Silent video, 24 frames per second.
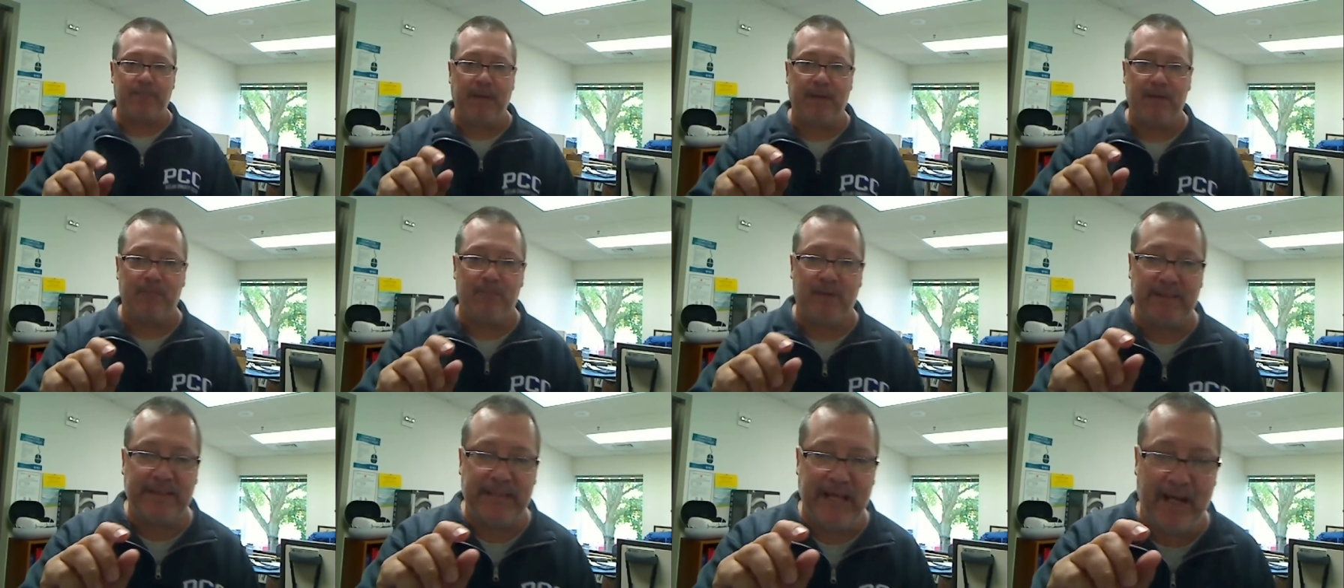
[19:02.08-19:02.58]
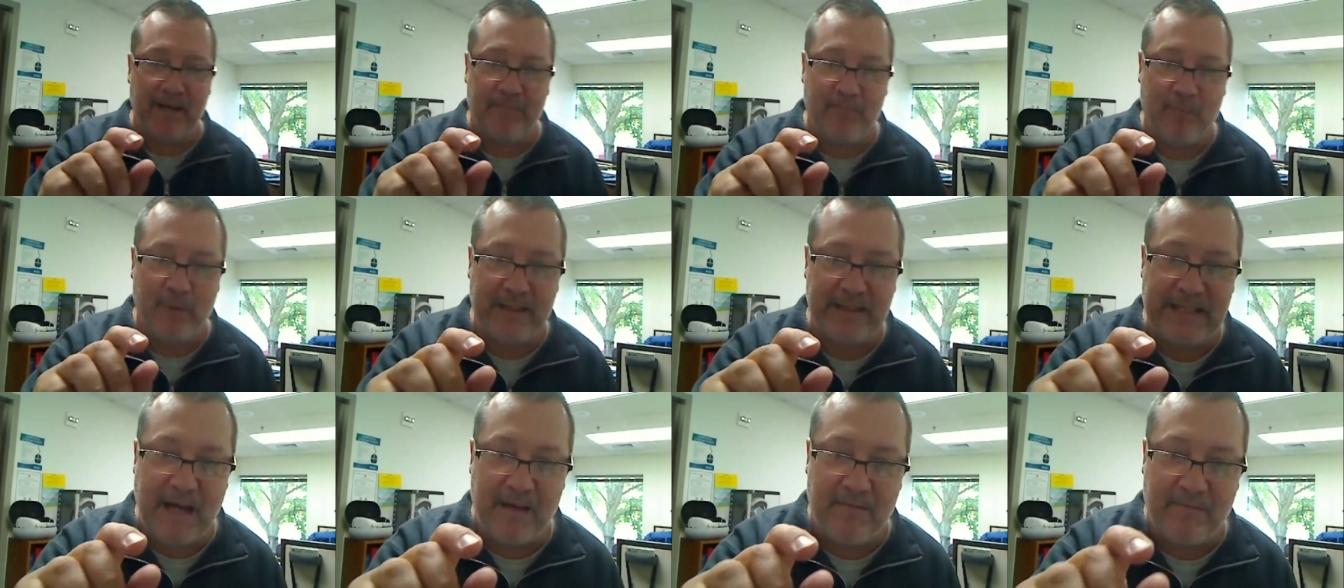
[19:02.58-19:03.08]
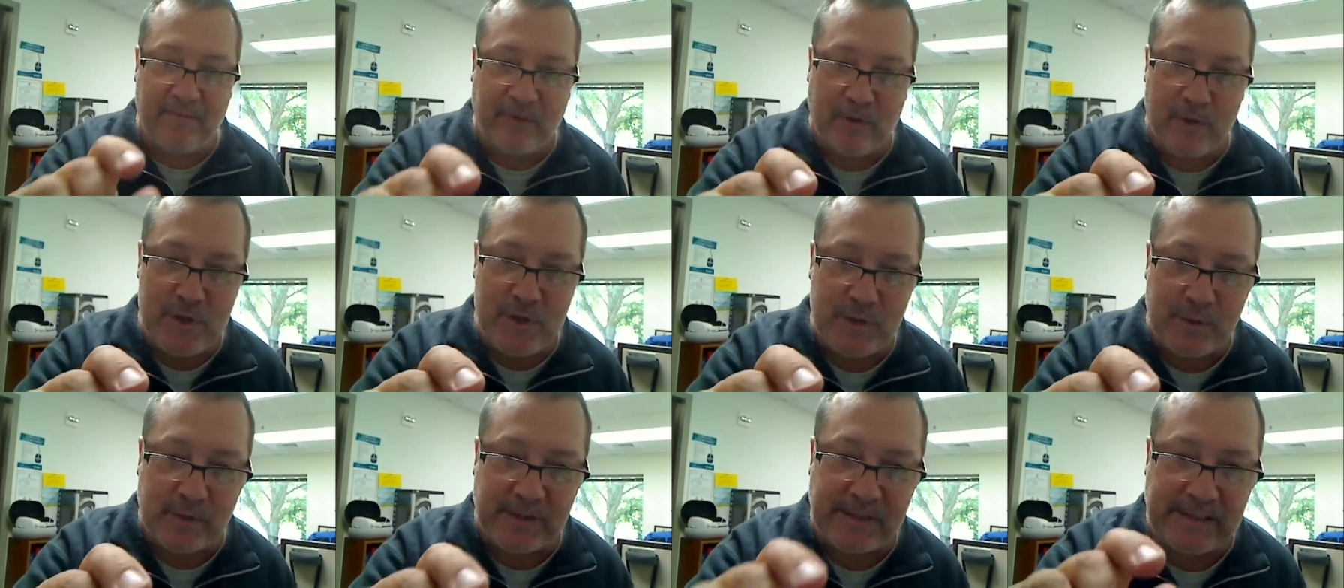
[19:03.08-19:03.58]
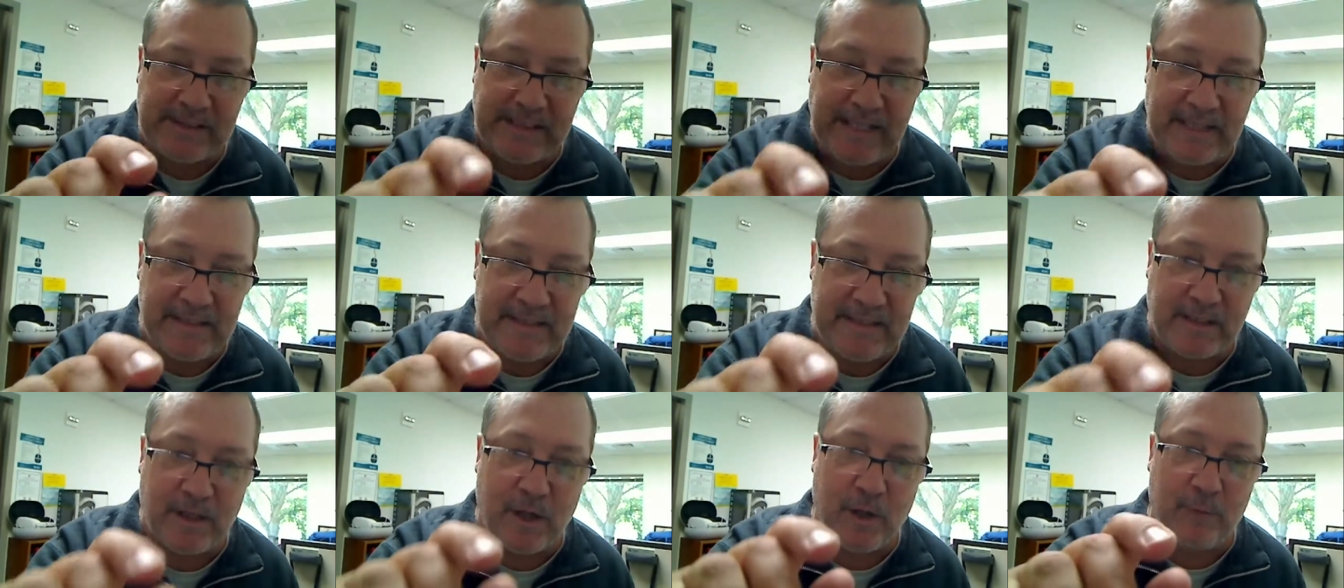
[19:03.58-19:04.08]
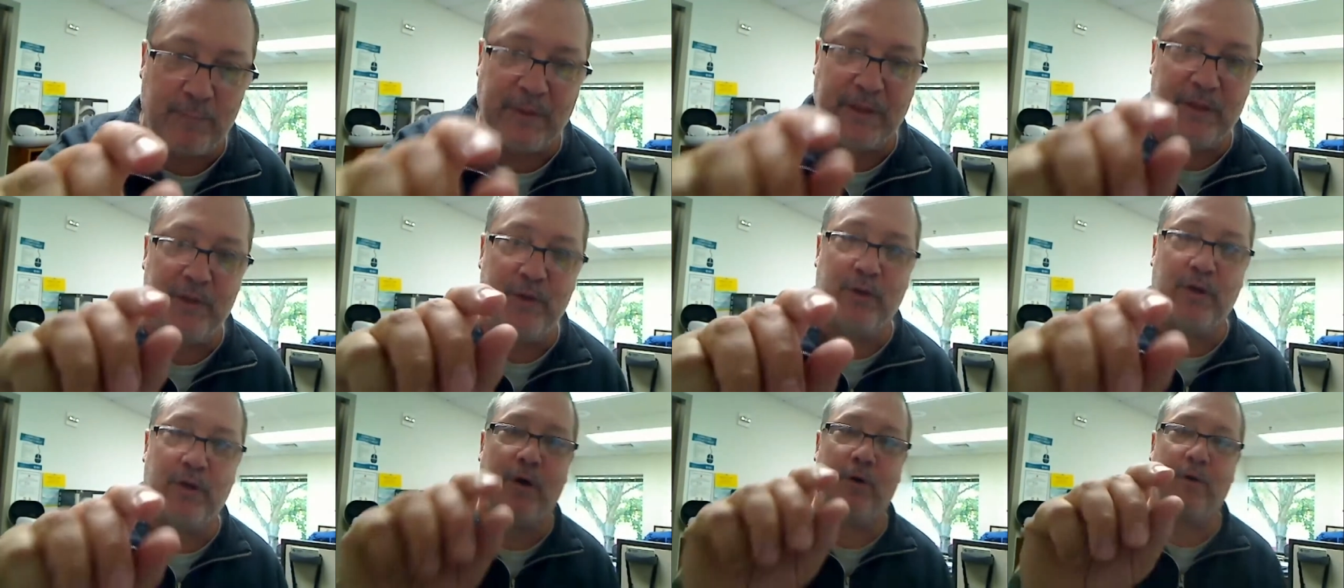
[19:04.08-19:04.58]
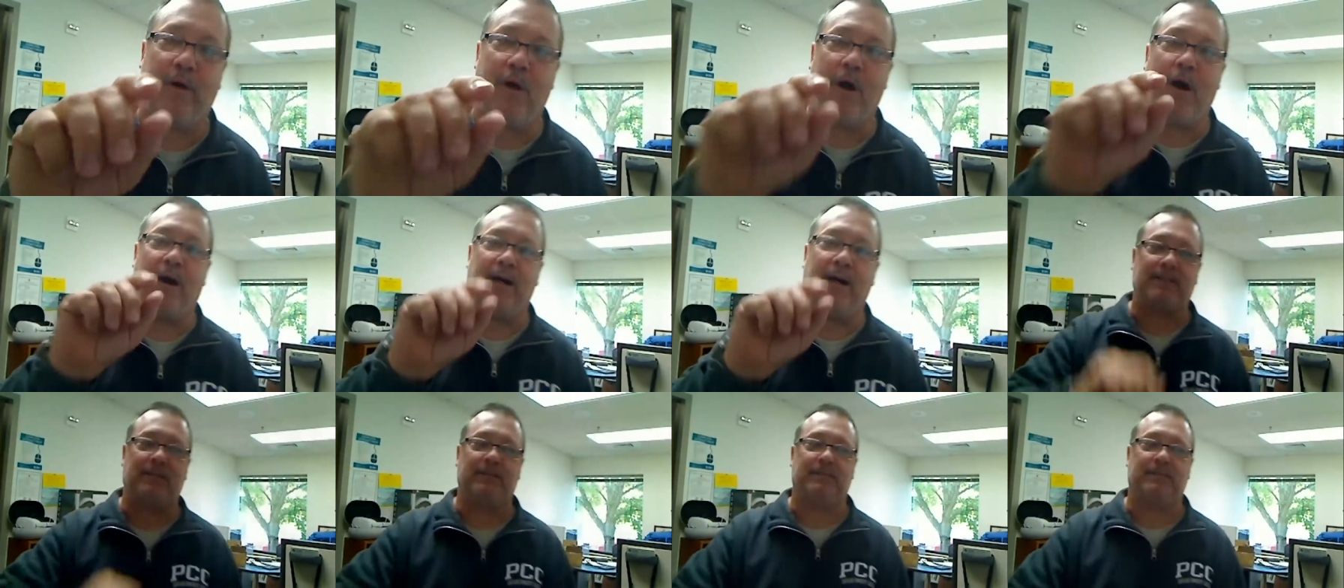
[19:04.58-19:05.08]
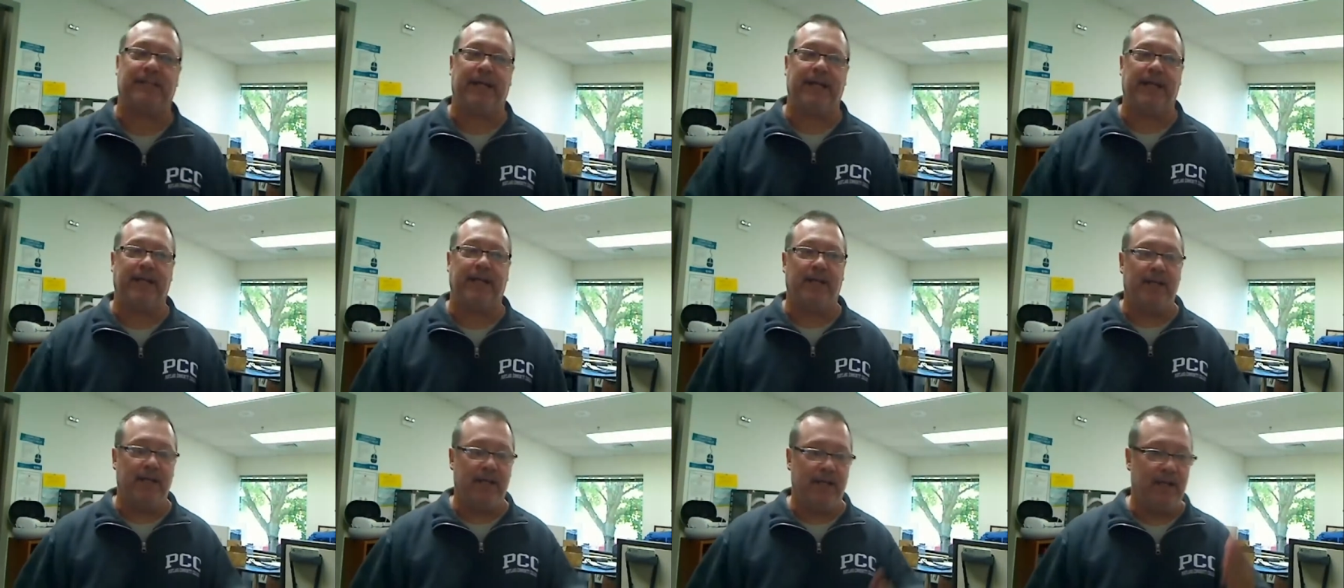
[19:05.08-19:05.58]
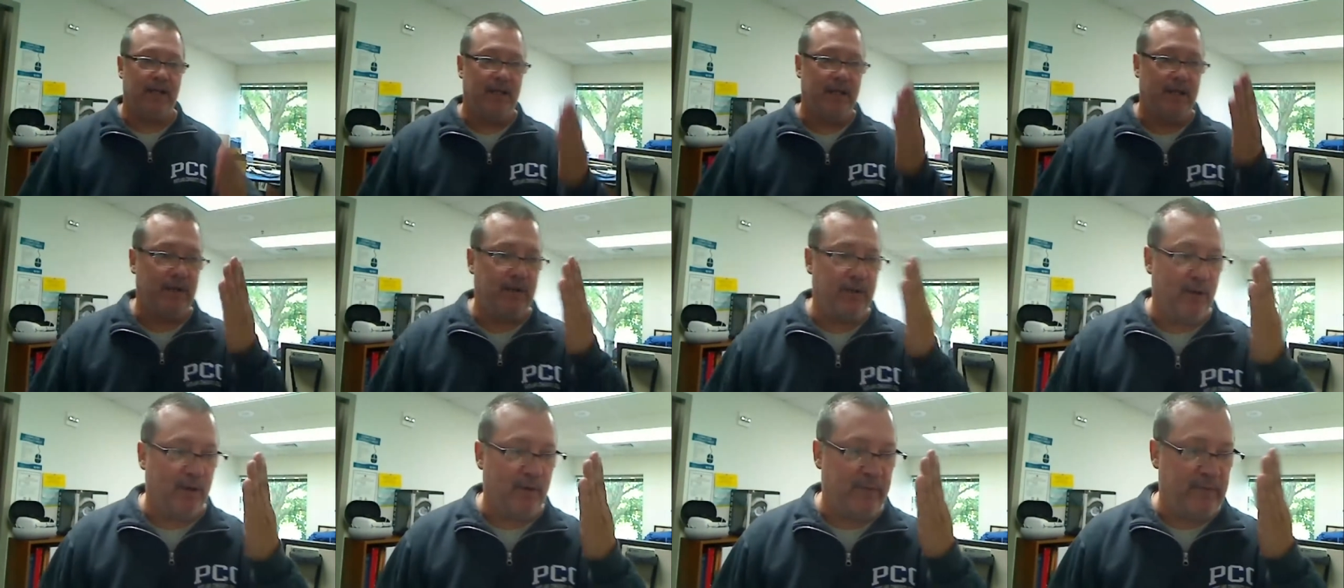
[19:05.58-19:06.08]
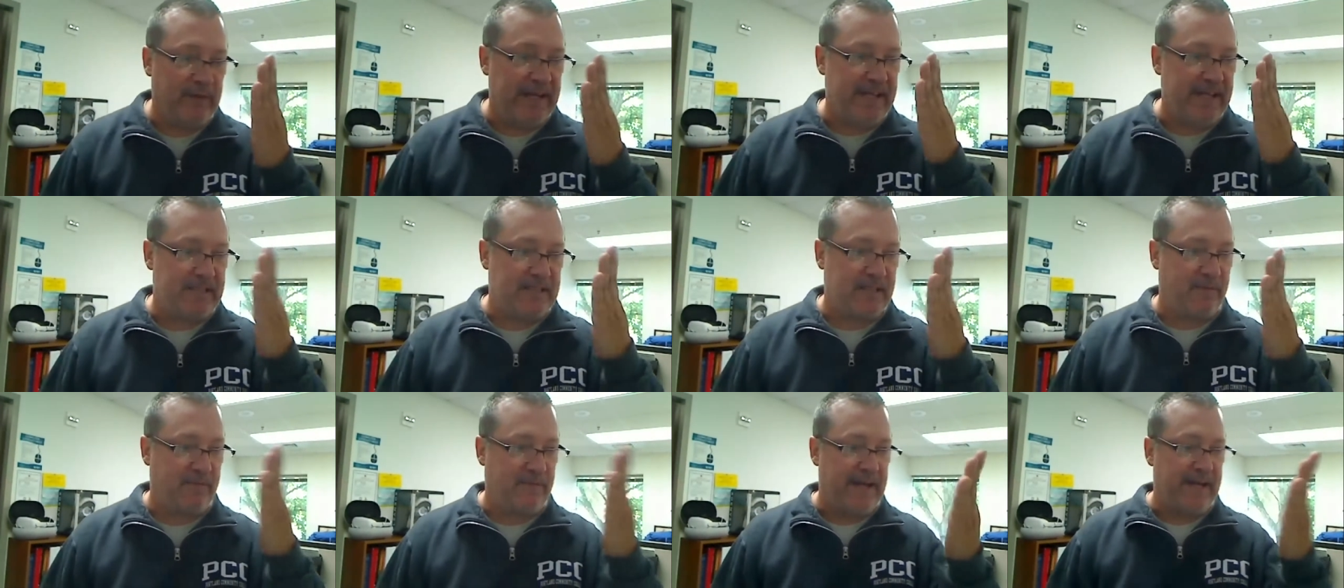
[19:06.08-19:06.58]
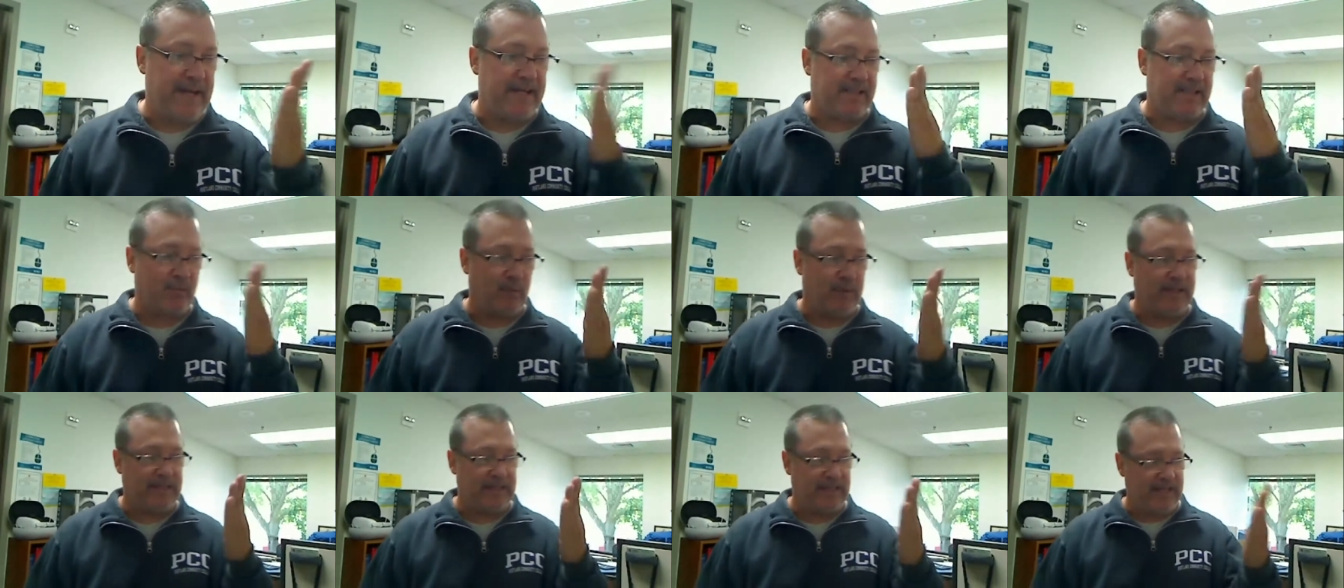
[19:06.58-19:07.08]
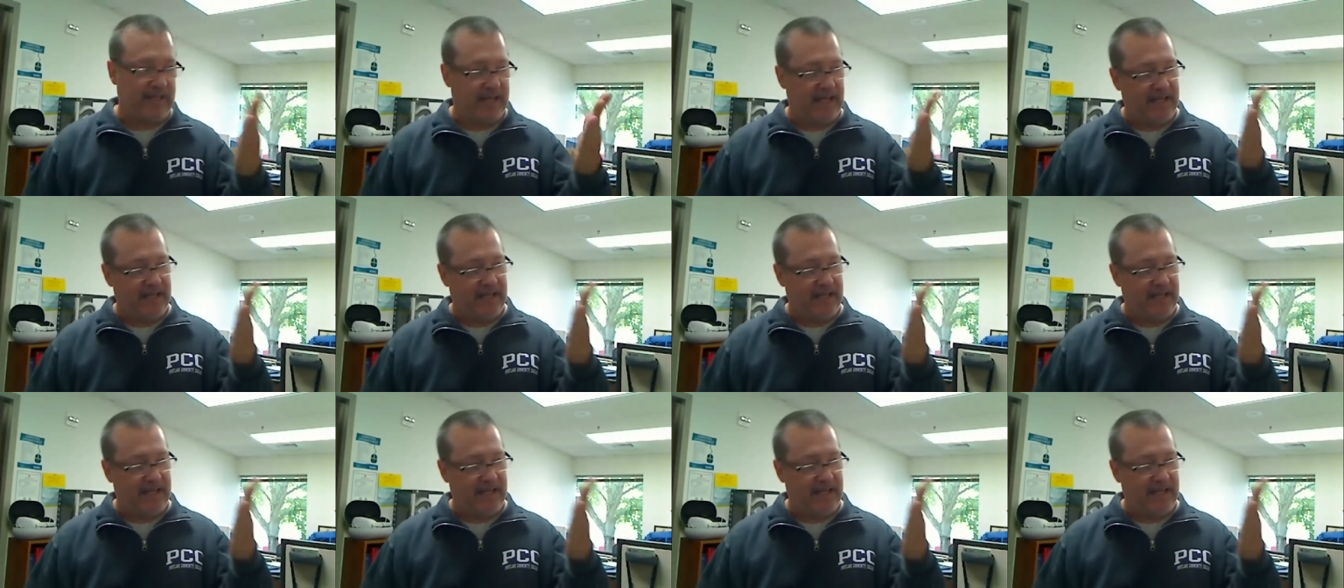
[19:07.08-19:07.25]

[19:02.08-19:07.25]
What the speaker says: in with that virtual stethoscope and you go to auscultate, you're face to face with it.